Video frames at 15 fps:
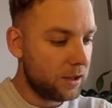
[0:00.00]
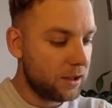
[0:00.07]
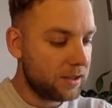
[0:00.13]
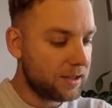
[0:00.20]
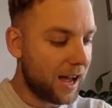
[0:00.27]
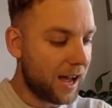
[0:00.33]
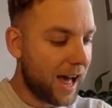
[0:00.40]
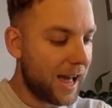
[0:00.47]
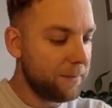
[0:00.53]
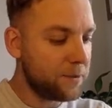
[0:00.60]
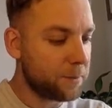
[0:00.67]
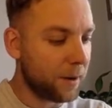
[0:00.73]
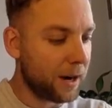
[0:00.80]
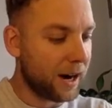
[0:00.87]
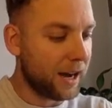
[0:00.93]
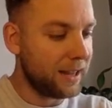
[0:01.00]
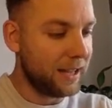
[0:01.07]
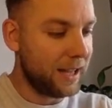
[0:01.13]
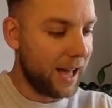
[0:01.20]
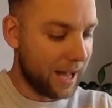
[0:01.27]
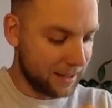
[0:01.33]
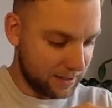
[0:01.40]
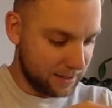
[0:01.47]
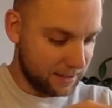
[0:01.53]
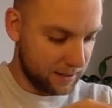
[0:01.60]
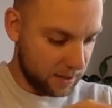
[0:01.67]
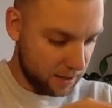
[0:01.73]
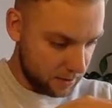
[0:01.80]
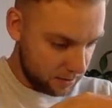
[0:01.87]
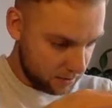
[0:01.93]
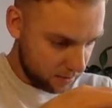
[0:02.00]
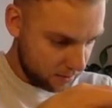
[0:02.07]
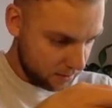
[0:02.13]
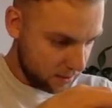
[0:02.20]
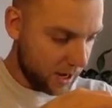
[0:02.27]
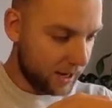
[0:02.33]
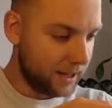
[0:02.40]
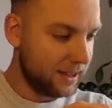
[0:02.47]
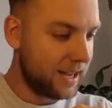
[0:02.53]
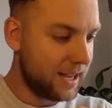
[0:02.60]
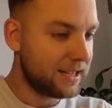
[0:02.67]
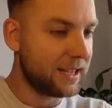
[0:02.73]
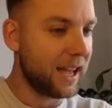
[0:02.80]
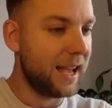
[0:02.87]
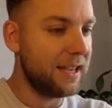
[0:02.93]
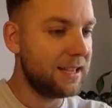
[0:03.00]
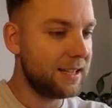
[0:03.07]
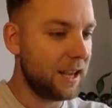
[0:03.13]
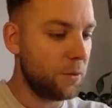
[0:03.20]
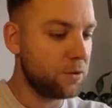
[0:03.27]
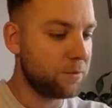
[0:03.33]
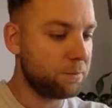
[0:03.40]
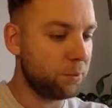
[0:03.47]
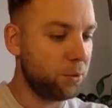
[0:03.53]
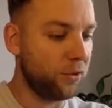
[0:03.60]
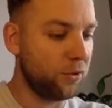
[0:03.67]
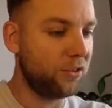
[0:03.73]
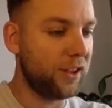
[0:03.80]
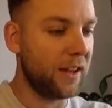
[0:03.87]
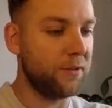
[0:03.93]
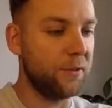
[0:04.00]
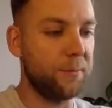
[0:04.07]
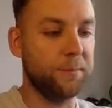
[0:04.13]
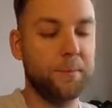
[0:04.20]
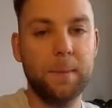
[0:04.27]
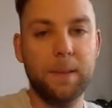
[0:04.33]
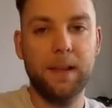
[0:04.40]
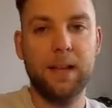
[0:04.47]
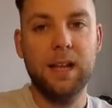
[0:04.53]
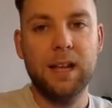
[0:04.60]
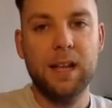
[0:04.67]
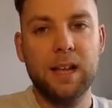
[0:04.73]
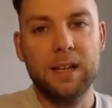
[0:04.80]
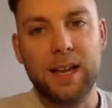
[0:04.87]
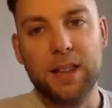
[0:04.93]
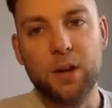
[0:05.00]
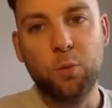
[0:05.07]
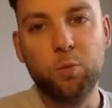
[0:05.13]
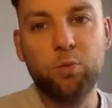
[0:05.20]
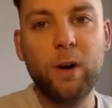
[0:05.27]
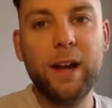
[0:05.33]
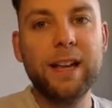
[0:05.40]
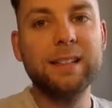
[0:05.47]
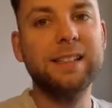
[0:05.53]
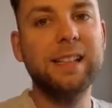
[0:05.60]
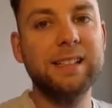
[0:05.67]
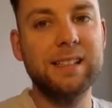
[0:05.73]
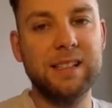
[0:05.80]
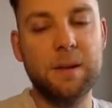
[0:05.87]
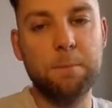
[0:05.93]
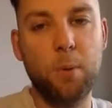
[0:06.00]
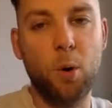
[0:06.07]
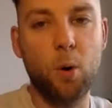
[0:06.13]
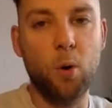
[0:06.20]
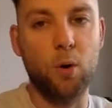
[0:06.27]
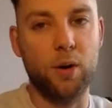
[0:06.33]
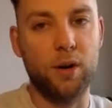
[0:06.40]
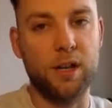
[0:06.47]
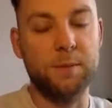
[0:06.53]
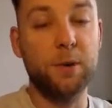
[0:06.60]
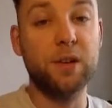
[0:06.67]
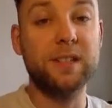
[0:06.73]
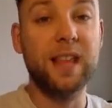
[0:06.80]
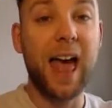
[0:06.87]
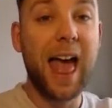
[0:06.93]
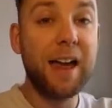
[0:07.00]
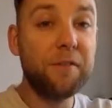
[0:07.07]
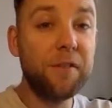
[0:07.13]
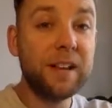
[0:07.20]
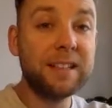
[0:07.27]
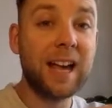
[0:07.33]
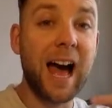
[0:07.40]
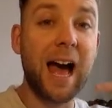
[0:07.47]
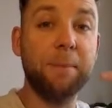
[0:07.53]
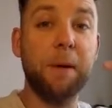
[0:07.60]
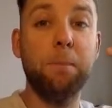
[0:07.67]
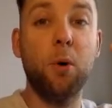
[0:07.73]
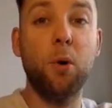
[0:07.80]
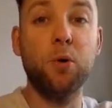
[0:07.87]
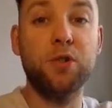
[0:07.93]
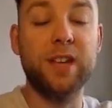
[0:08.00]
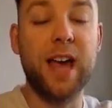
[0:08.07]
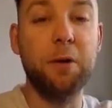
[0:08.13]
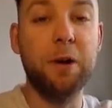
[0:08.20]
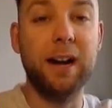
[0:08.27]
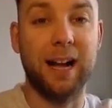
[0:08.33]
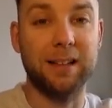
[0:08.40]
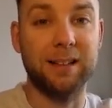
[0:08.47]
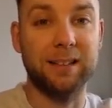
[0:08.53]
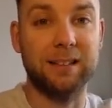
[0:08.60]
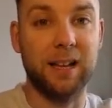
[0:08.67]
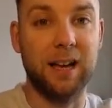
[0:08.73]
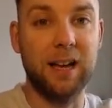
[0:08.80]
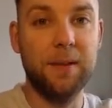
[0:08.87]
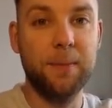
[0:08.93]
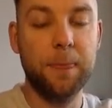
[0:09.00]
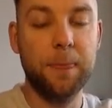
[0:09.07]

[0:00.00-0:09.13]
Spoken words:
times by the answer, and in this case it was +7. Now the reason this is important is because every time it puts out an answer,